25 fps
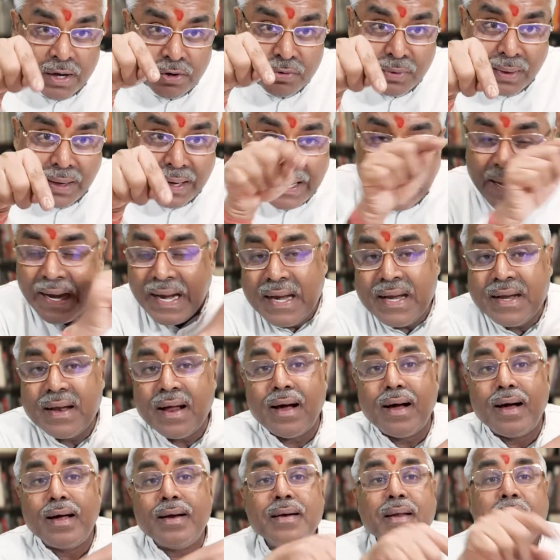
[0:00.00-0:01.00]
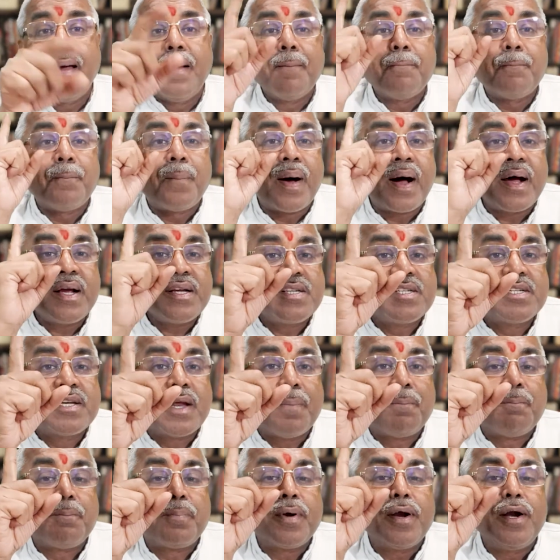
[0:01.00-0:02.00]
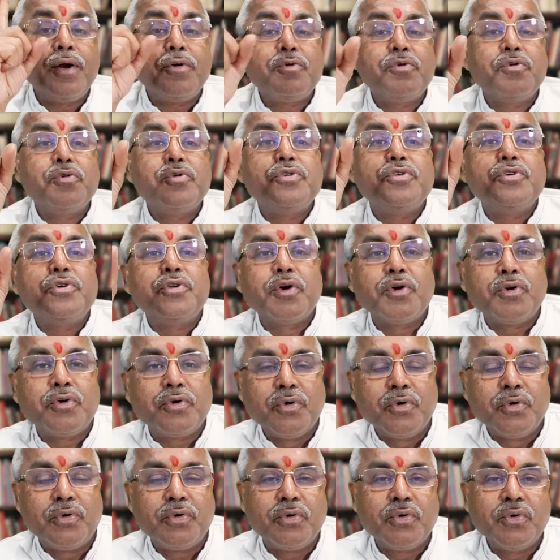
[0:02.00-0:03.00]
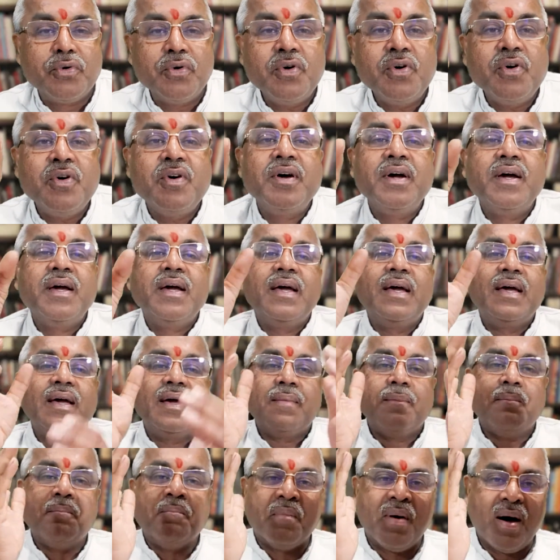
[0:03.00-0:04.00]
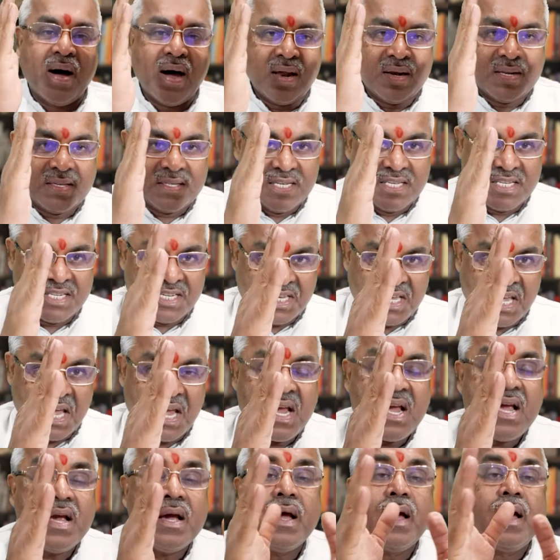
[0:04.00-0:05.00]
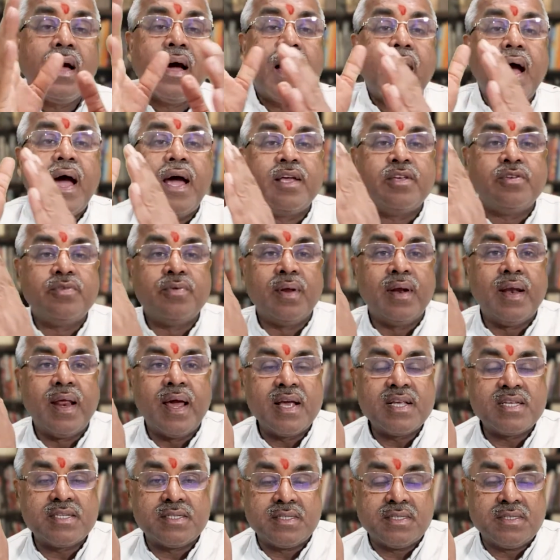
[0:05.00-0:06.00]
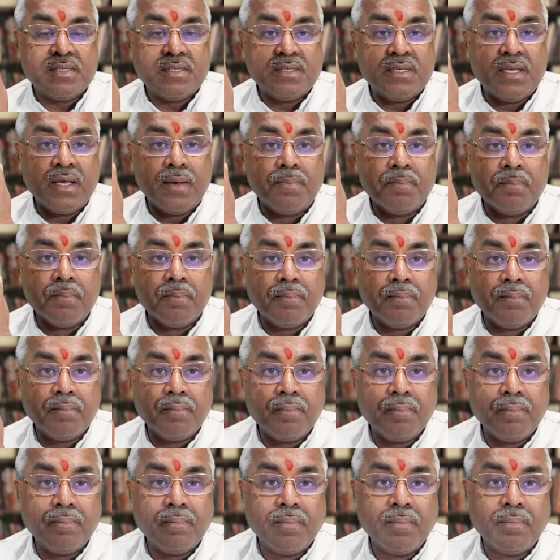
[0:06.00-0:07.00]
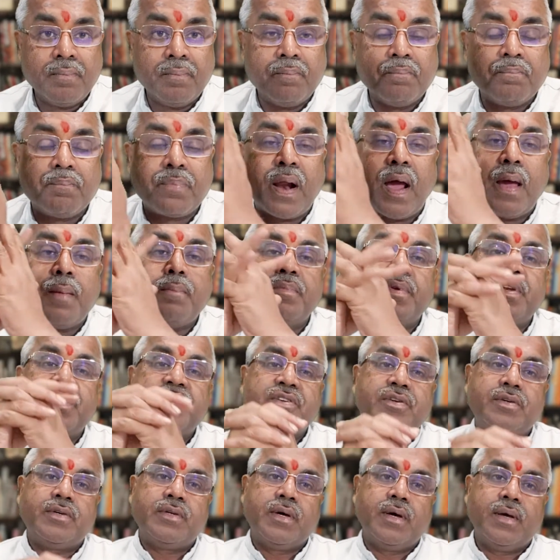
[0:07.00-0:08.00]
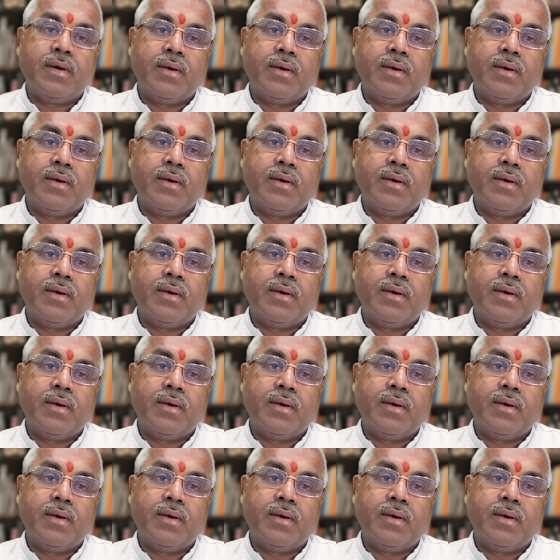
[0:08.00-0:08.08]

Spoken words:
to end on 1st April 2022, Mars is king as well as the prime minister.